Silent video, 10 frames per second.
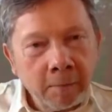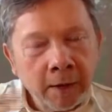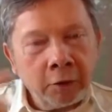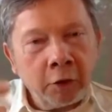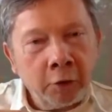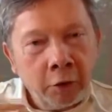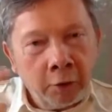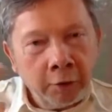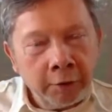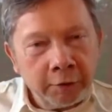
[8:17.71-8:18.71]
mental
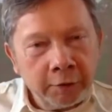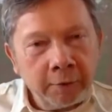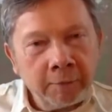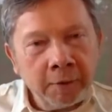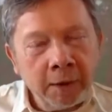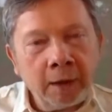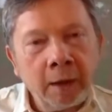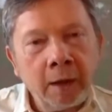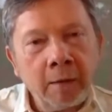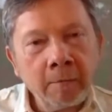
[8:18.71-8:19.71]
noise,
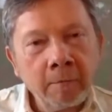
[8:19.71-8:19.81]
thinking.